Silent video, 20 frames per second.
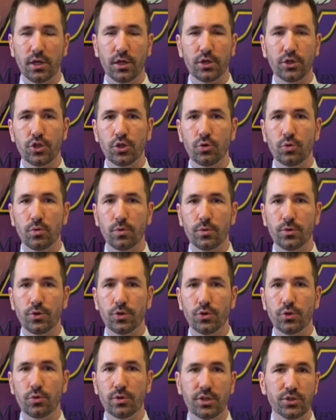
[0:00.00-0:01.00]

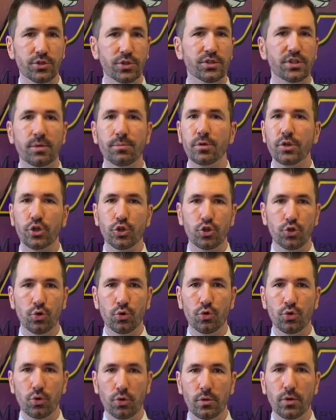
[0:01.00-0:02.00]
you can just simply
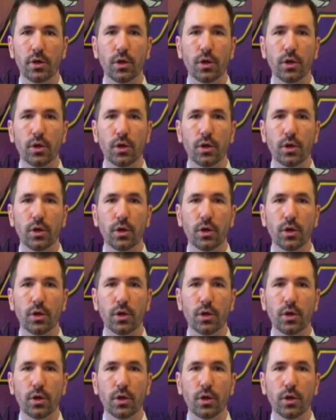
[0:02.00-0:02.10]
Google.